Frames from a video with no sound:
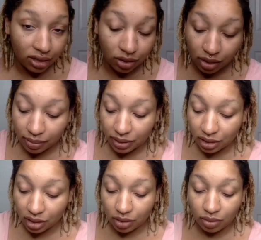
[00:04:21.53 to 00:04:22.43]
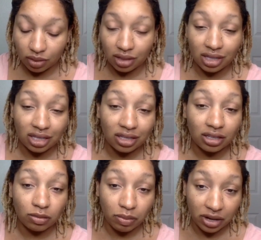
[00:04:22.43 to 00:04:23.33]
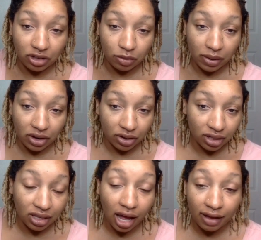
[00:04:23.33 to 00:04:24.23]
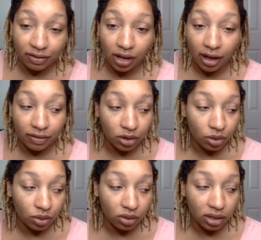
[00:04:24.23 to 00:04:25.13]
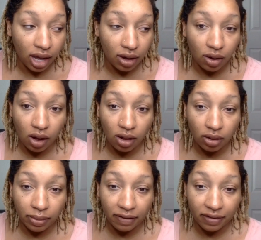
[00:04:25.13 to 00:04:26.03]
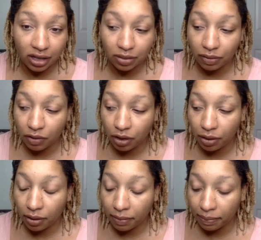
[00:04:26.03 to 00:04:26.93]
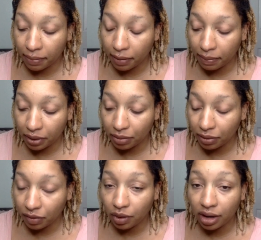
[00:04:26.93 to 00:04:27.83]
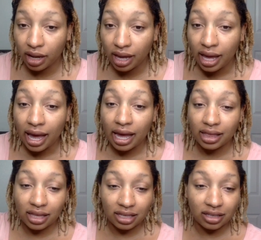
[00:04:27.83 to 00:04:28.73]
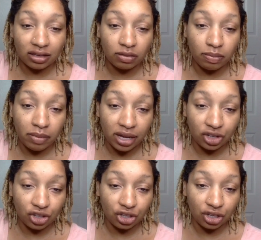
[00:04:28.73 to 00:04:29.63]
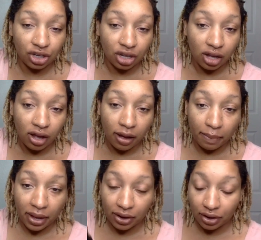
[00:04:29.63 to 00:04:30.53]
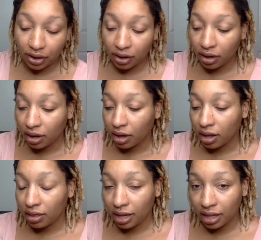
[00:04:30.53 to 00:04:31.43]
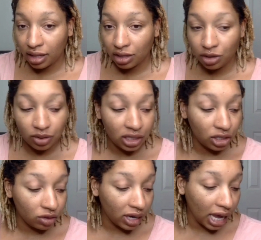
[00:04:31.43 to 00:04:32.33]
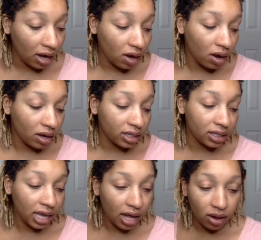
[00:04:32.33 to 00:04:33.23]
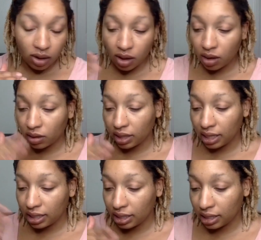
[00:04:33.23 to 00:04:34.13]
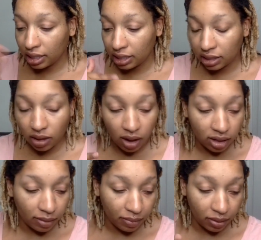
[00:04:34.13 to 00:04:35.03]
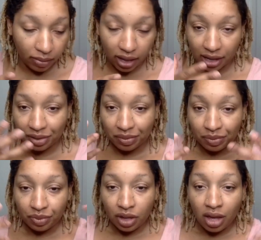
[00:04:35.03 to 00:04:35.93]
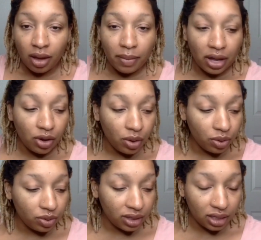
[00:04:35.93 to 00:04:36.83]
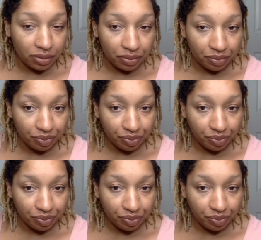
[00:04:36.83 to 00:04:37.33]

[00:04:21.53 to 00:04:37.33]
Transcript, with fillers: So let me tell you, this is much better because I've, I've used alcohol on my face before, a, a peel before, and this is much better than using straight alcohol because the alcohol, it gets all up in my my nose and